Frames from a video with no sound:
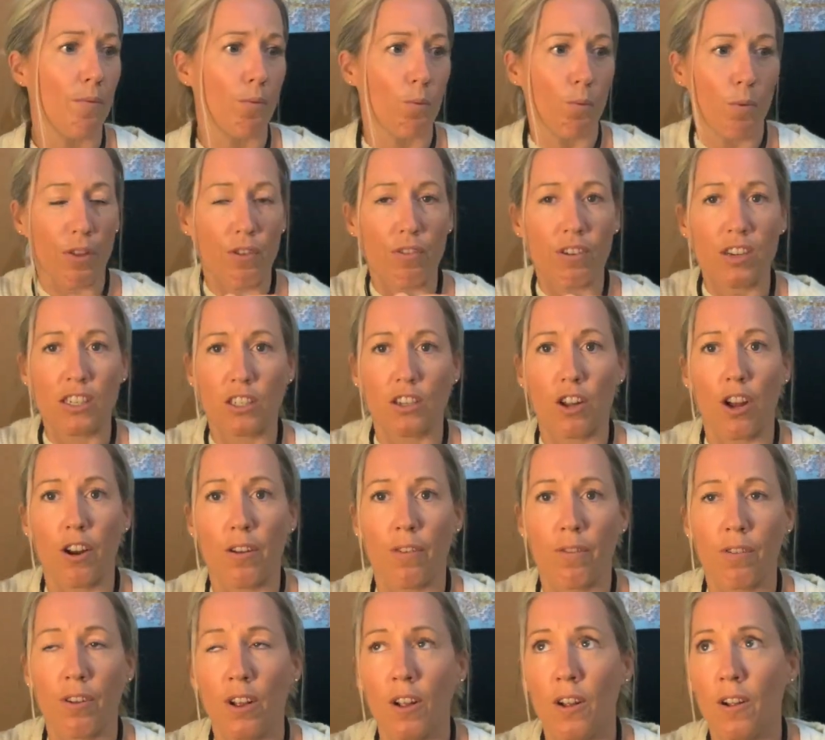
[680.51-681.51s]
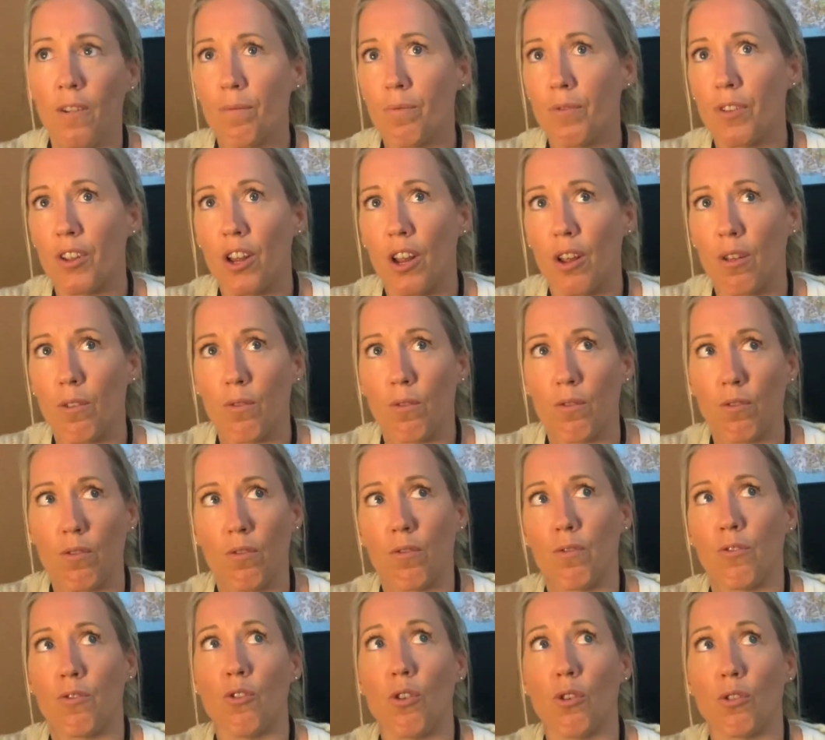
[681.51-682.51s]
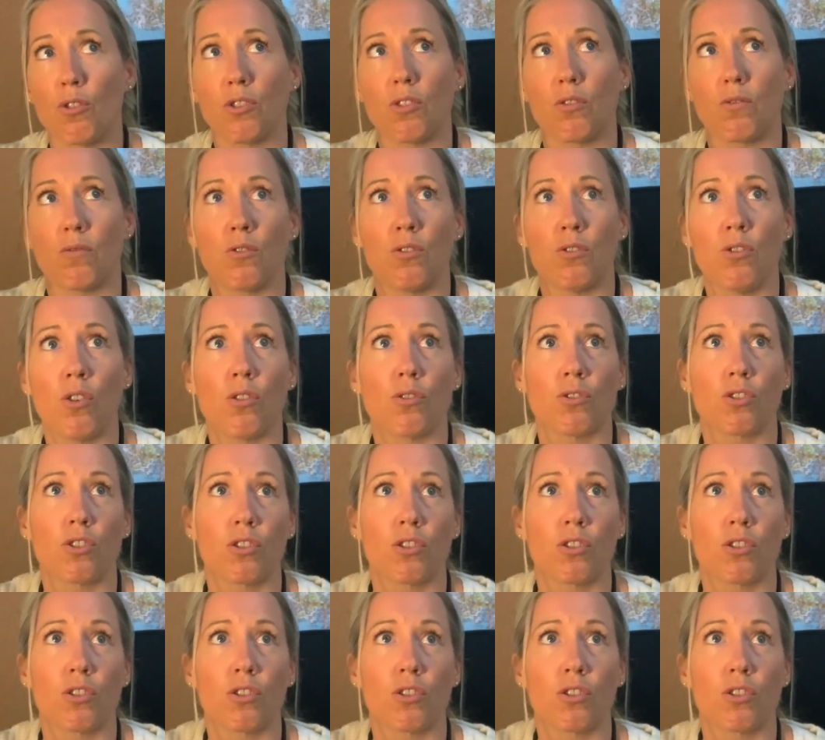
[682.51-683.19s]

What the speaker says: whether it's kind of not